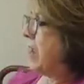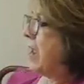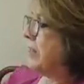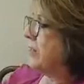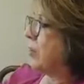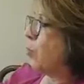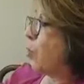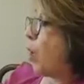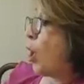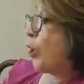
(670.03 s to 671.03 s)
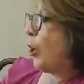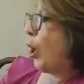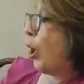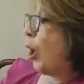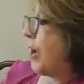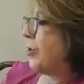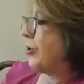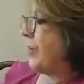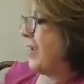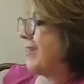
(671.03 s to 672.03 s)
And some water and
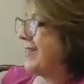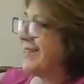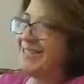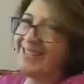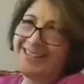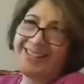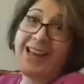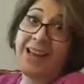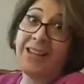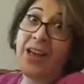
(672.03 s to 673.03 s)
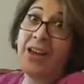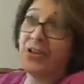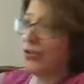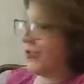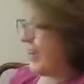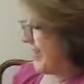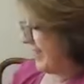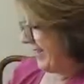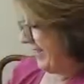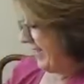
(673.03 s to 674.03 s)
treats. I like
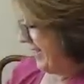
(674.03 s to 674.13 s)
treats.